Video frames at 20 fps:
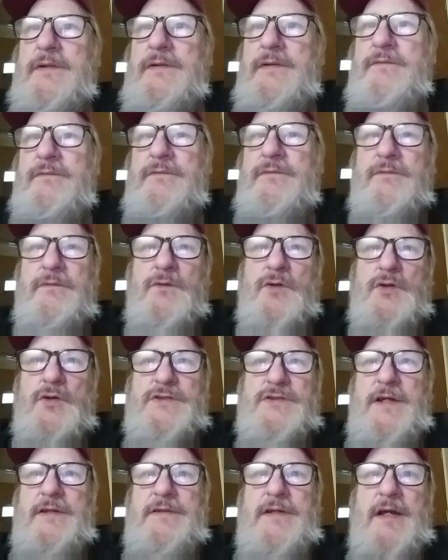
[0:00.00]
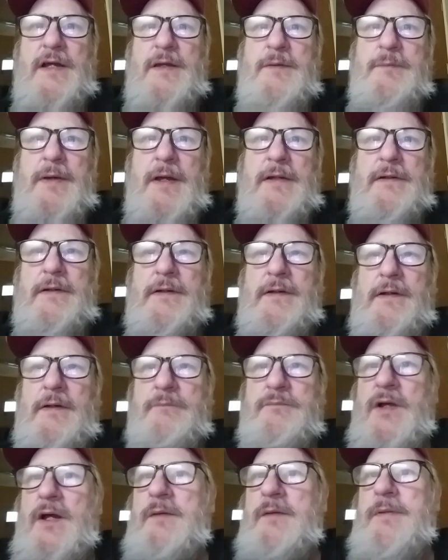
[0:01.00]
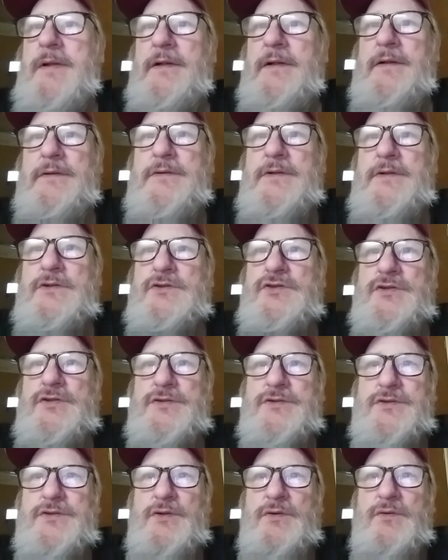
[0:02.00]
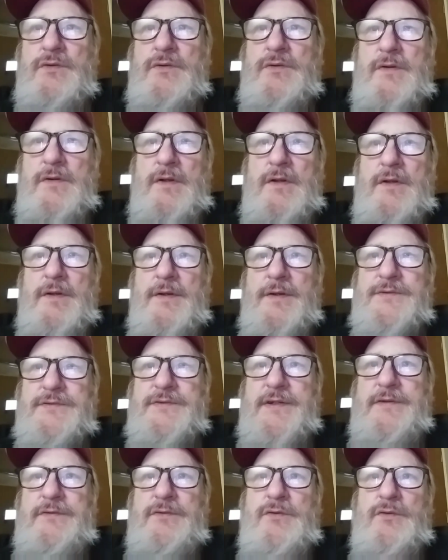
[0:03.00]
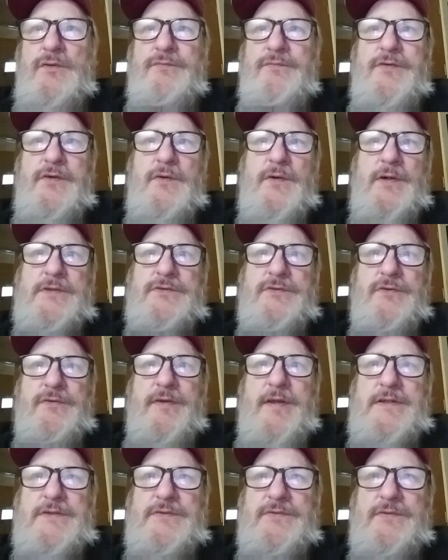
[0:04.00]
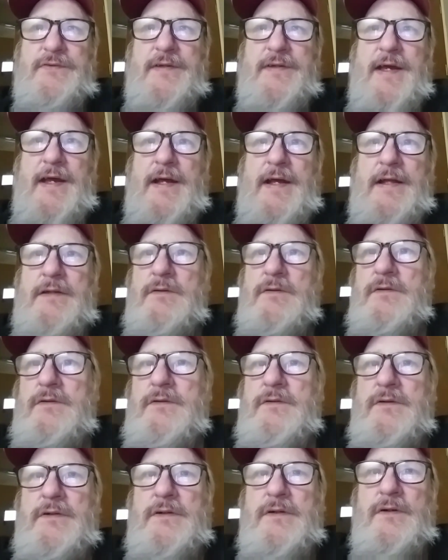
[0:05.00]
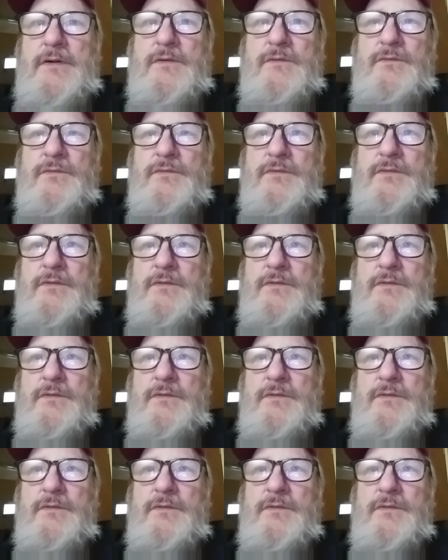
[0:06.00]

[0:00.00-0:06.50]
and of course I'm diabetic condition, so they do a few extra things for that, you know.